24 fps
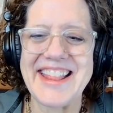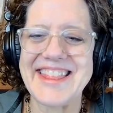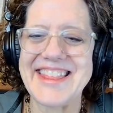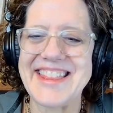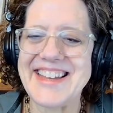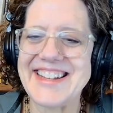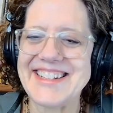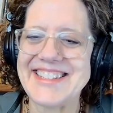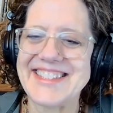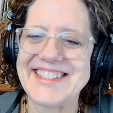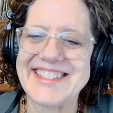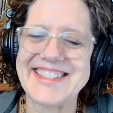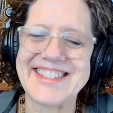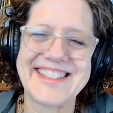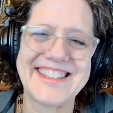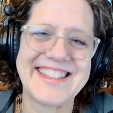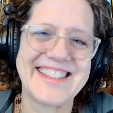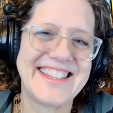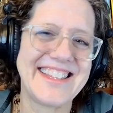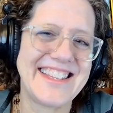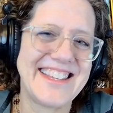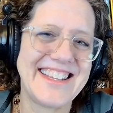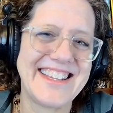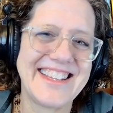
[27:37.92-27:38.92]
that's
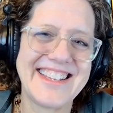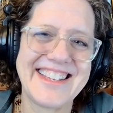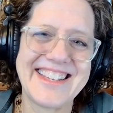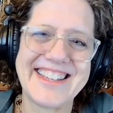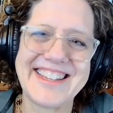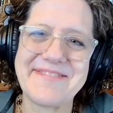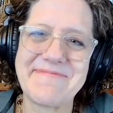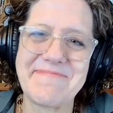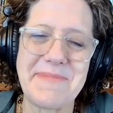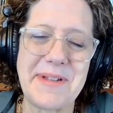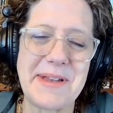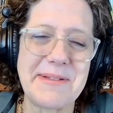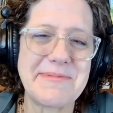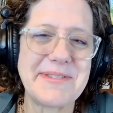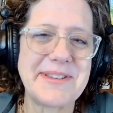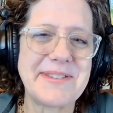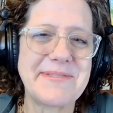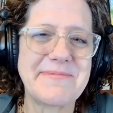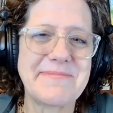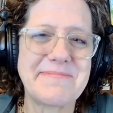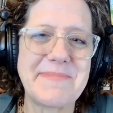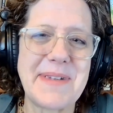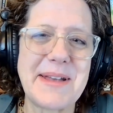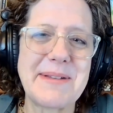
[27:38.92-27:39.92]
maybe
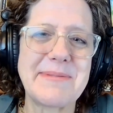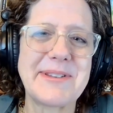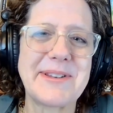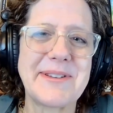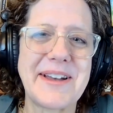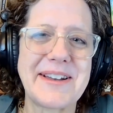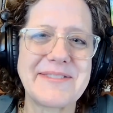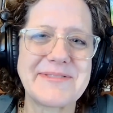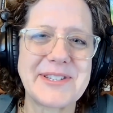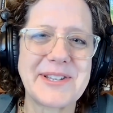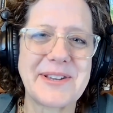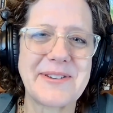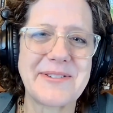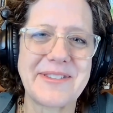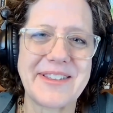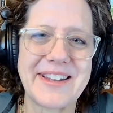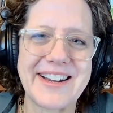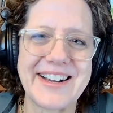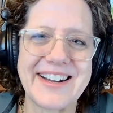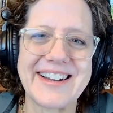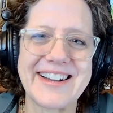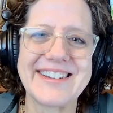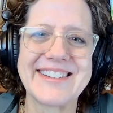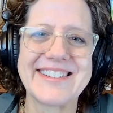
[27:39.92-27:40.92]
you have to go
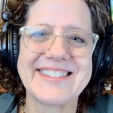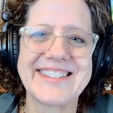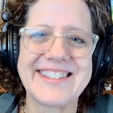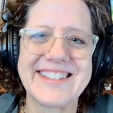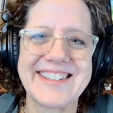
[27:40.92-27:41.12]
there.